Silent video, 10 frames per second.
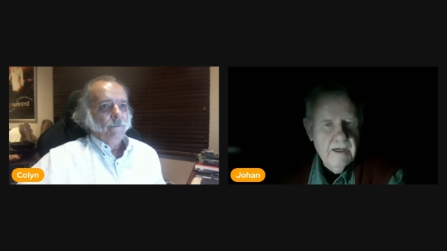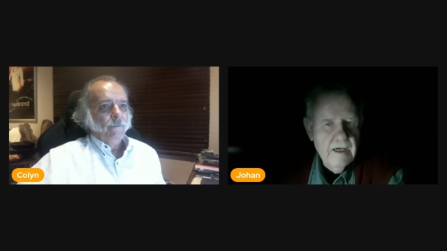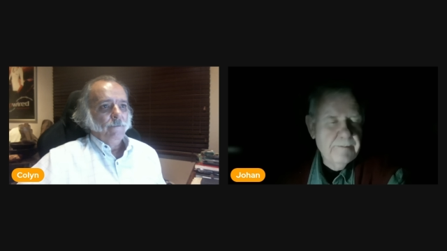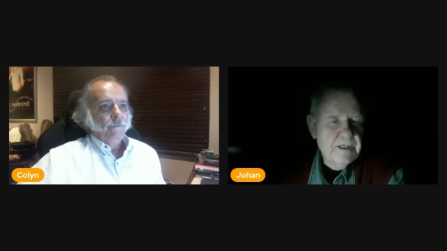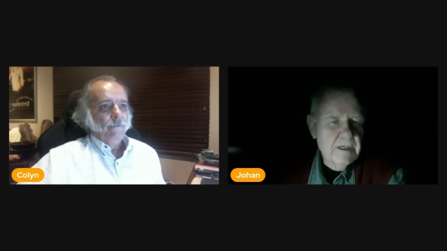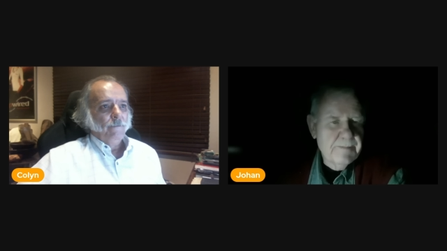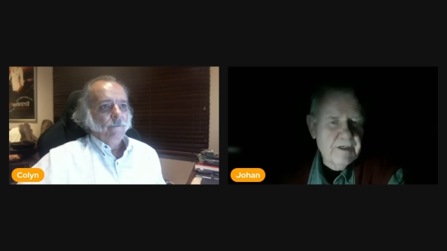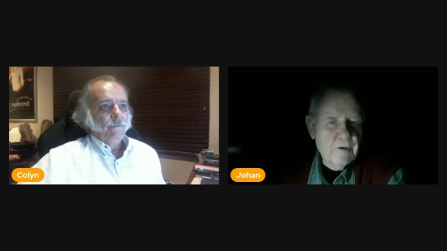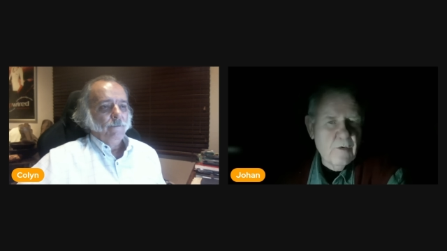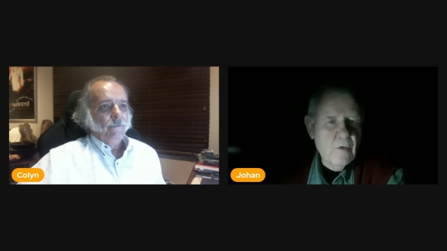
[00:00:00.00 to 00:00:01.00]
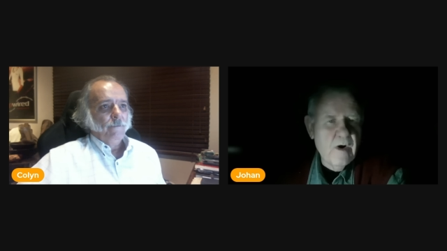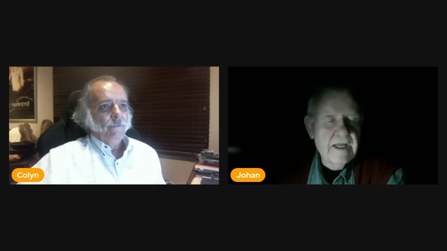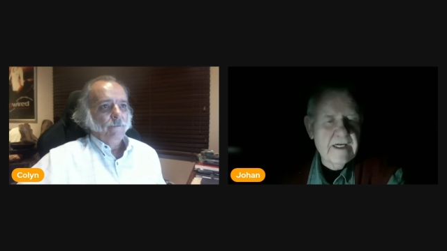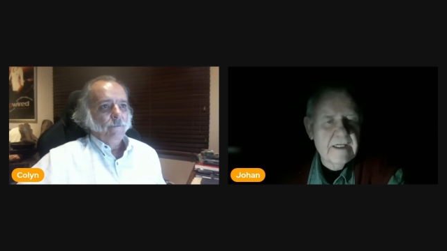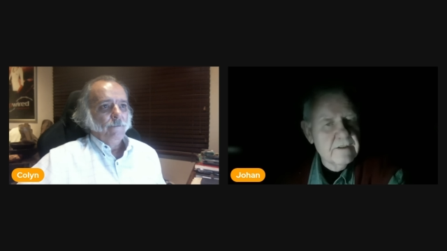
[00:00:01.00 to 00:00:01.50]
Speaker 1: opened up an
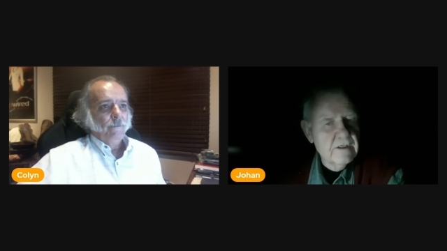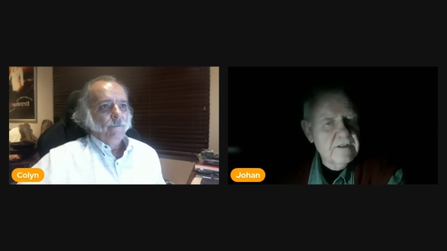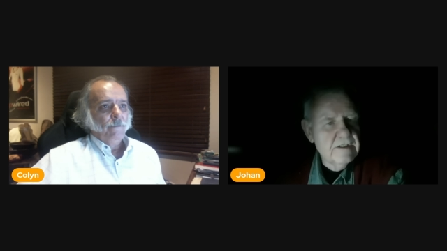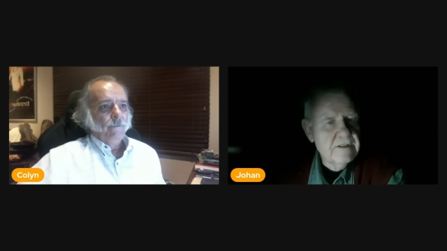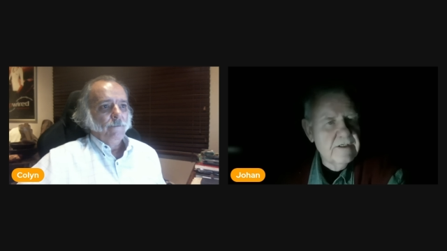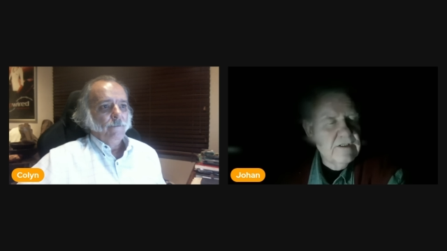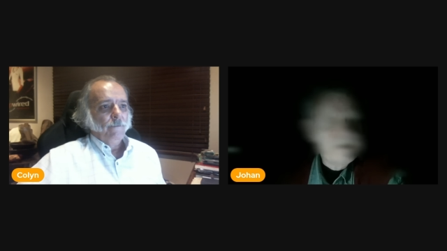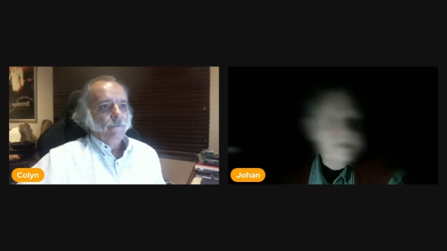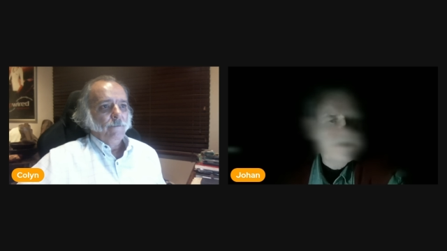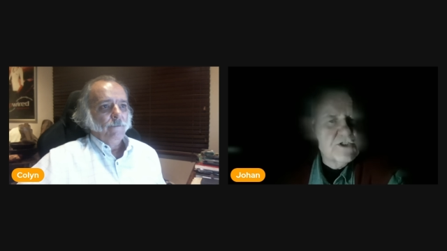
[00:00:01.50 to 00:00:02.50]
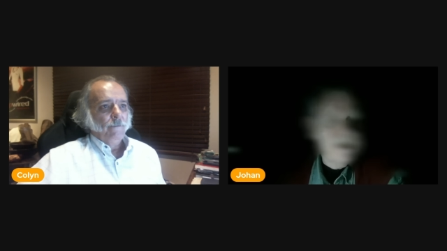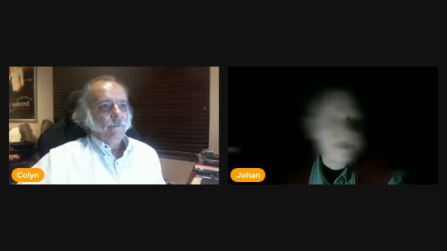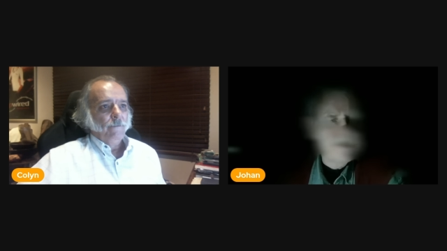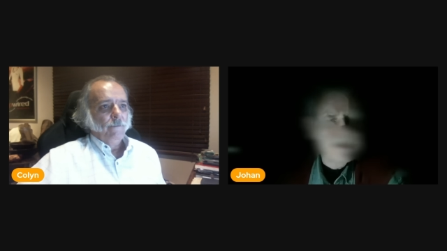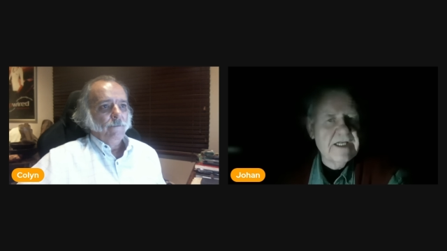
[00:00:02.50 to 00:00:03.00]
inquiry, not not a
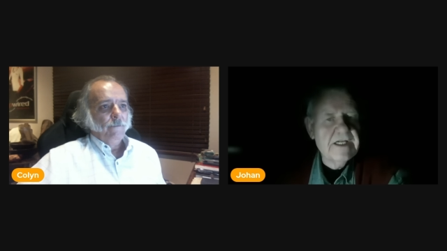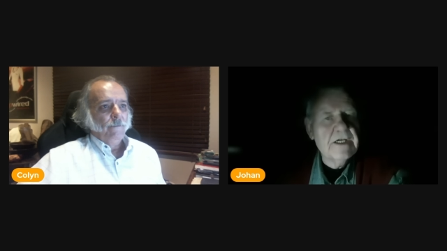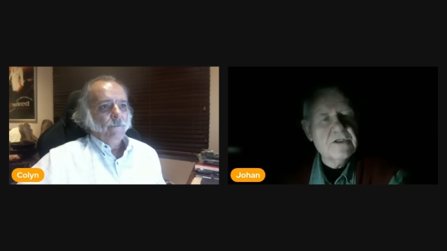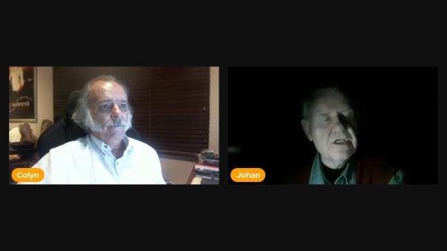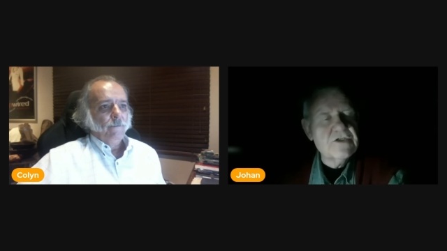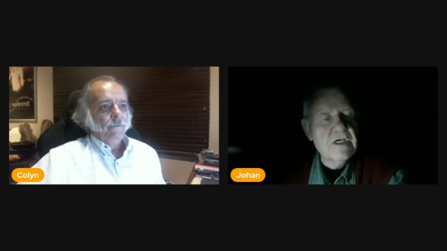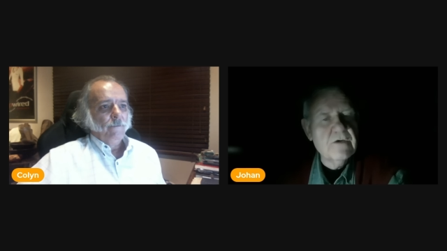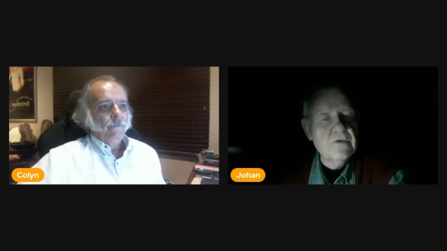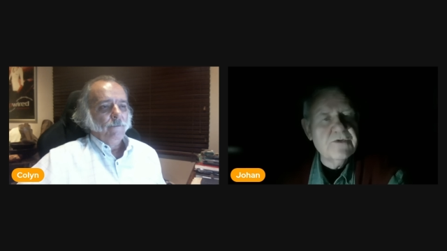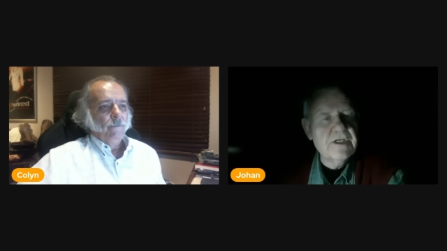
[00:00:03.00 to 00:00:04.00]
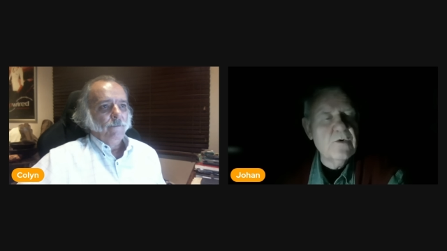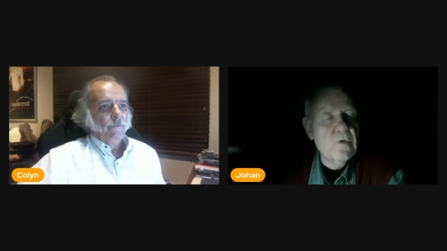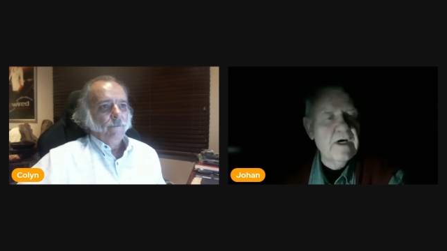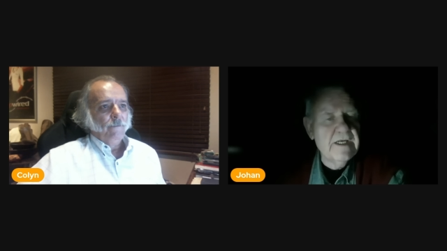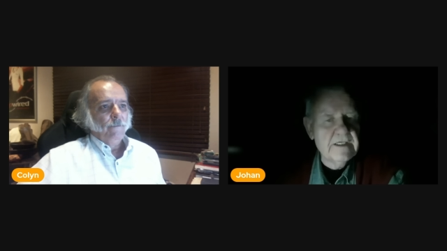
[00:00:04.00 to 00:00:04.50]
charge, and, and a so-called
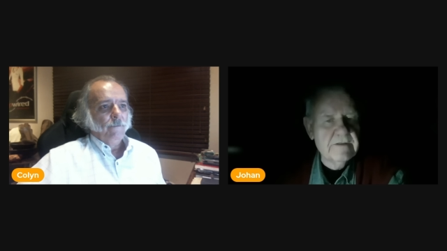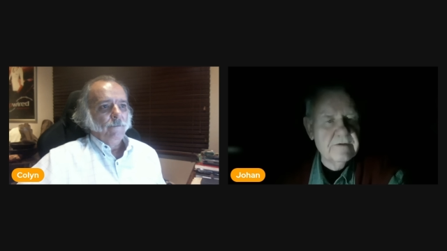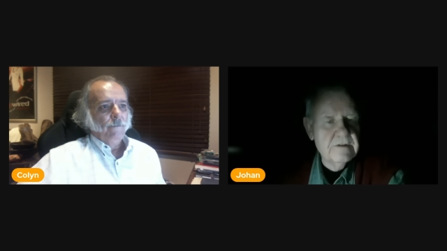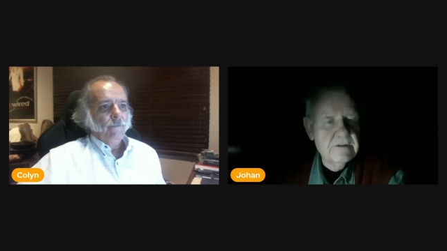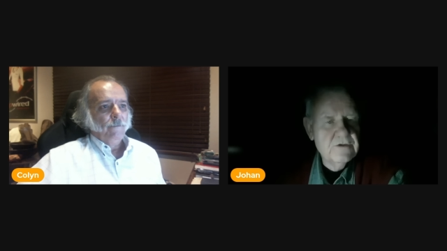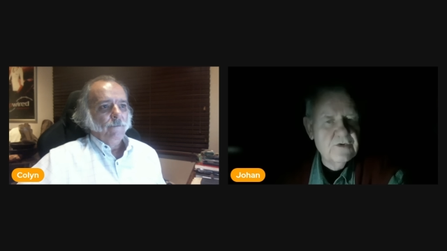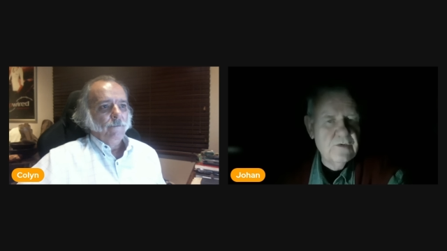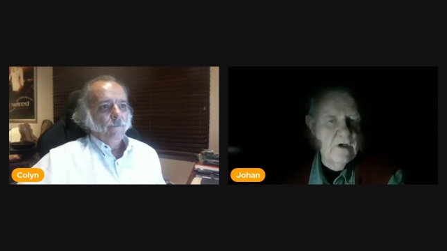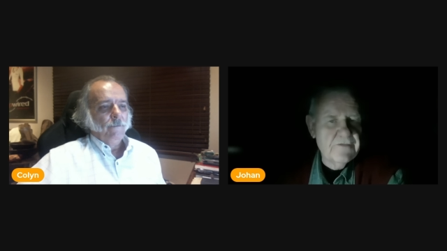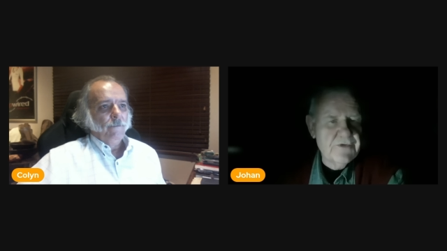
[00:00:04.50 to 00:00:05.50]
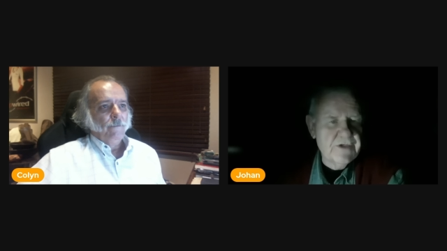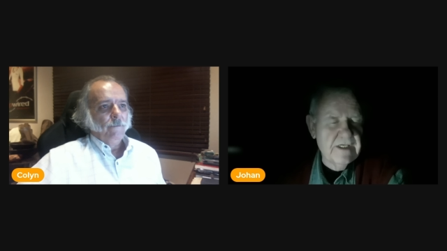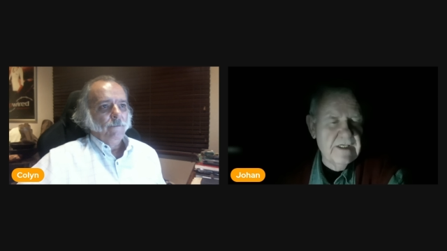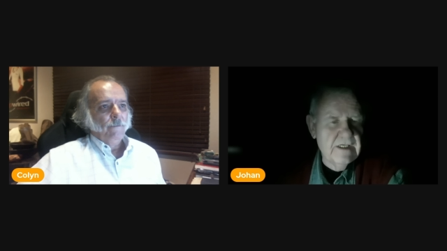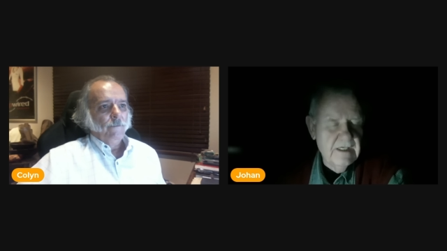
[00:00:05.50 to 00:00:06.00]
inquiry, two of
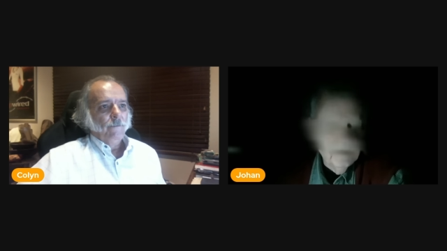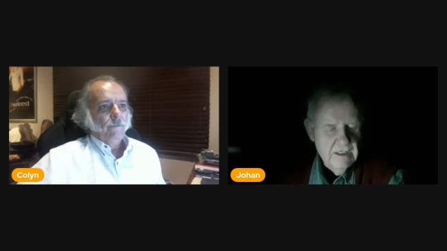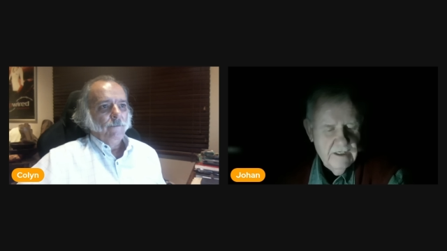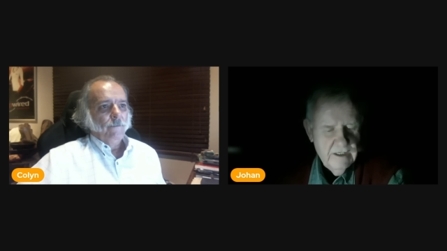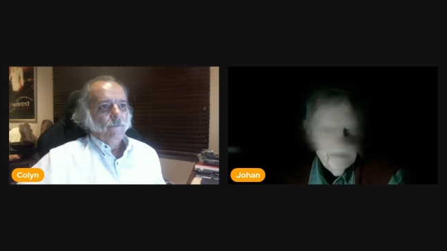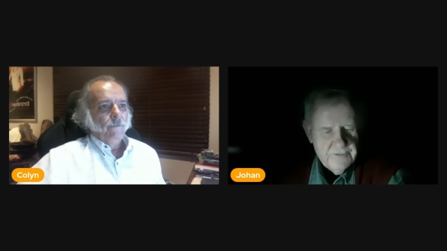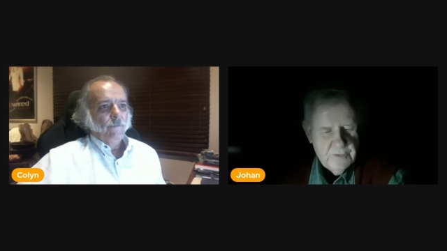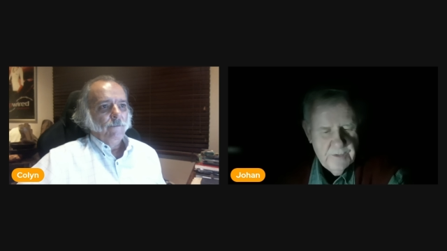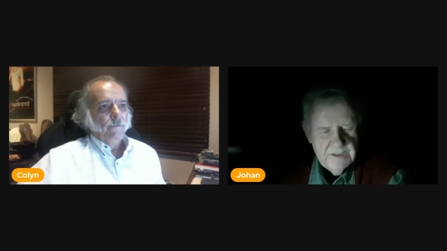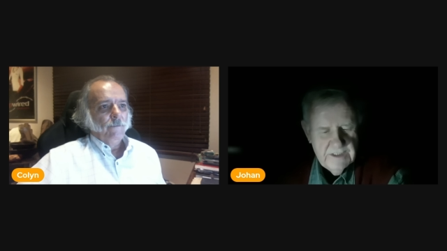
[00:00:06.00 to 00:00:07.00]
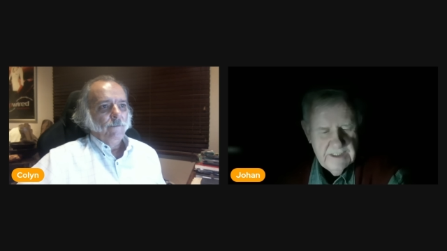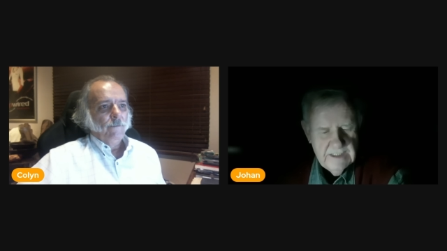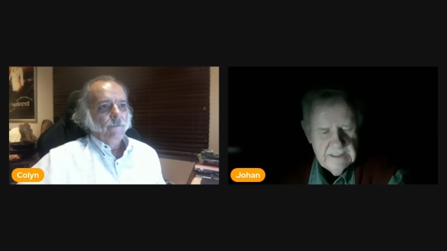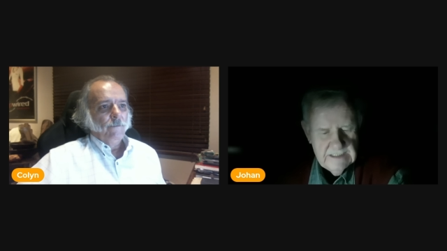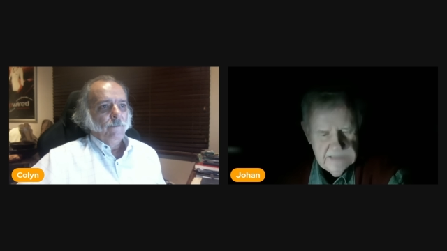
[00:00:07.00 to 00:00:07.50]
three of 20,